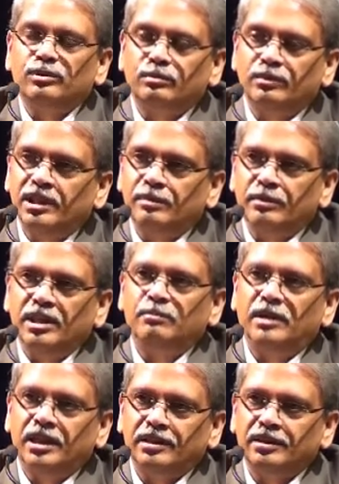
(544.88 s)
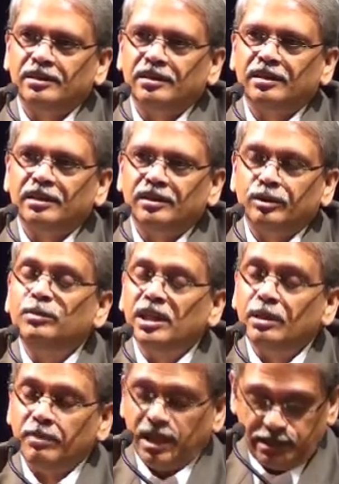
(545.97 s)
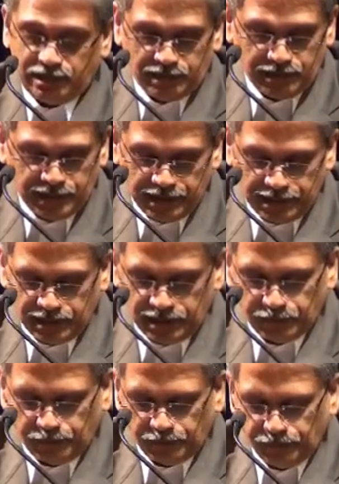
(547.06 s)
of 2 million megabytes. 2 million bytes, that's it.